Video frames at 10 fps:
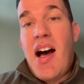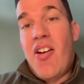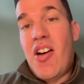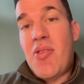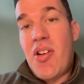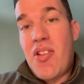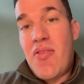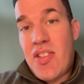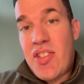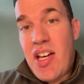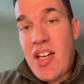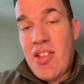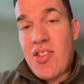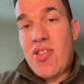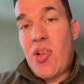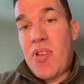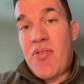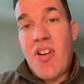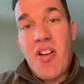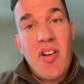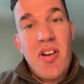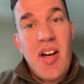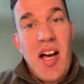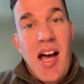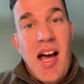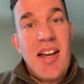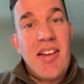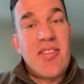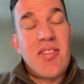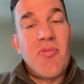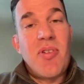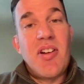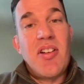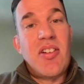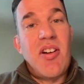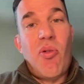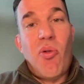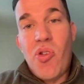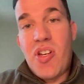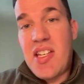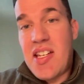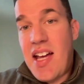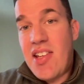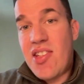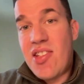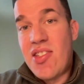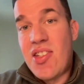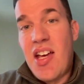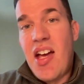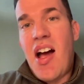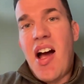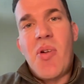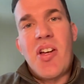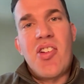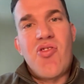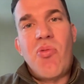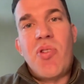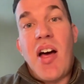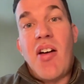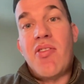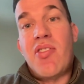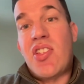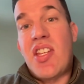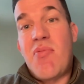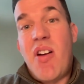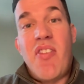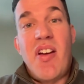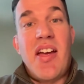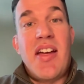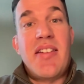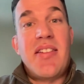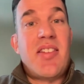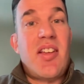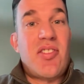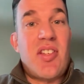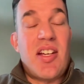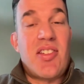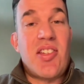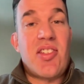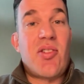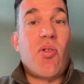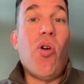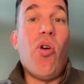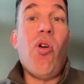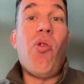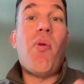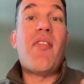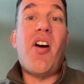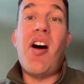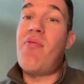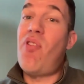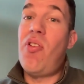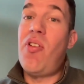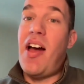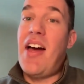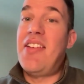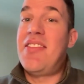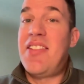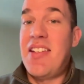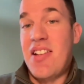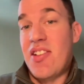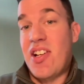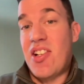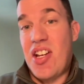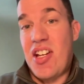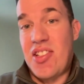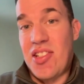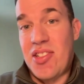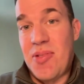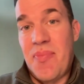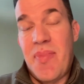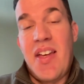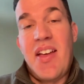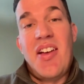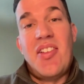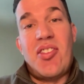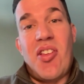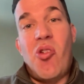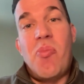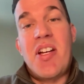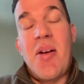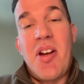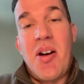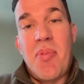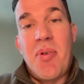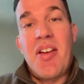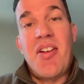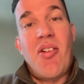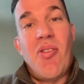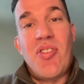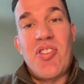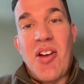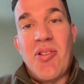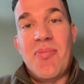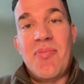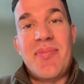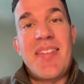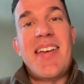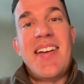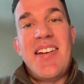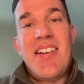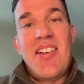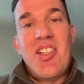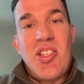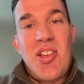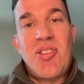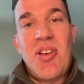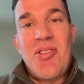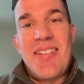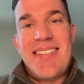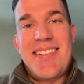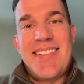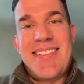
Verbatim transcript: And I'm going to investigate this topic further, and we're going to look at all the key cases, and we're going to drill down to see whether it does exist or whether I'm wrong and it does actually exist. So that will be coming up here on the channel. See you soon.